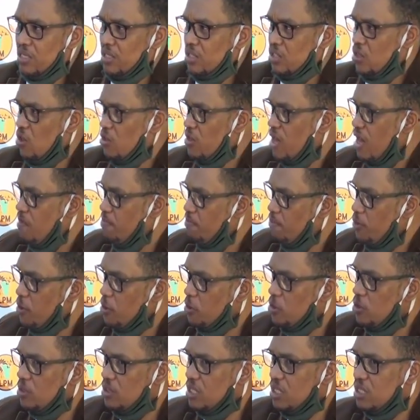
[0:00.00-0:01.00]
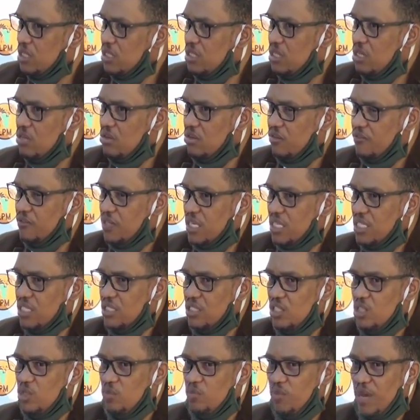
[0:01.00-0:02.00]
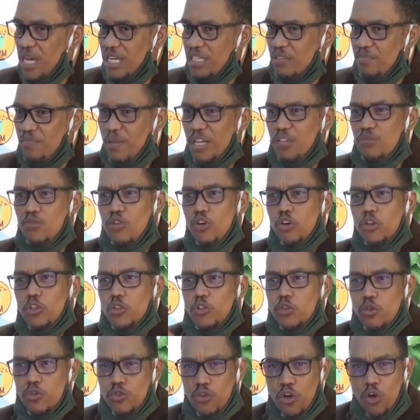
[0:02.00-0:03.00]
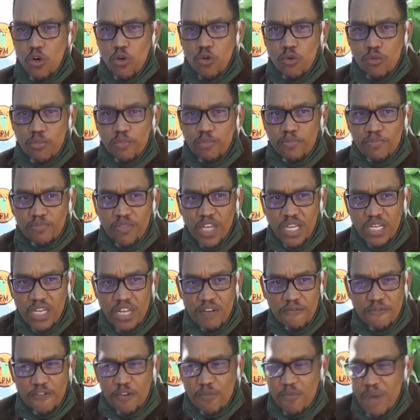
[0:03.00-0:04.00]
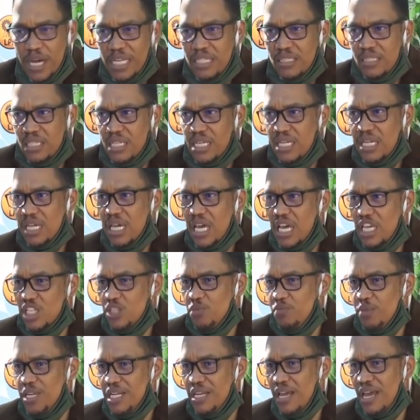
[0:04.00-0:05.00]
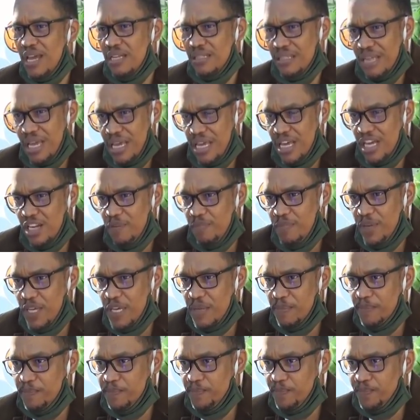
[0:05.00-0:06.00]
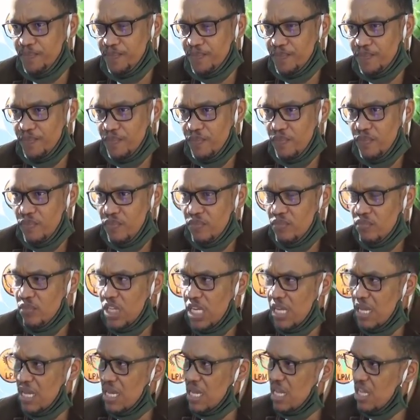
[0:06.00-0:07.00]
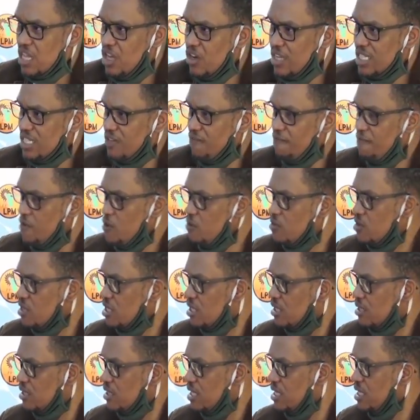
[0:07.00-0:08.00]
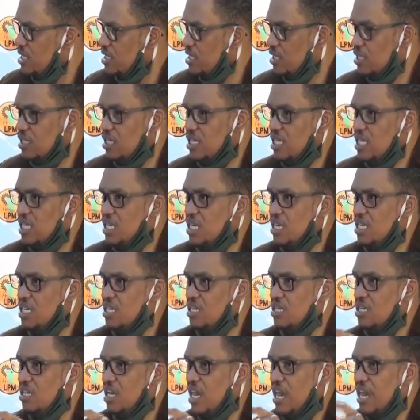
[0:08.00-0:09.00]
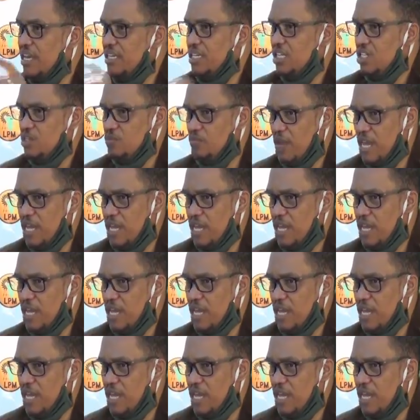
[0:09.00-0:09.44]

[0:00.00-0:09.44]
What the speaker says: So they push this thing of disrespect, but we also know that Informante has been anti-LPM. There was a funeral recently in Handys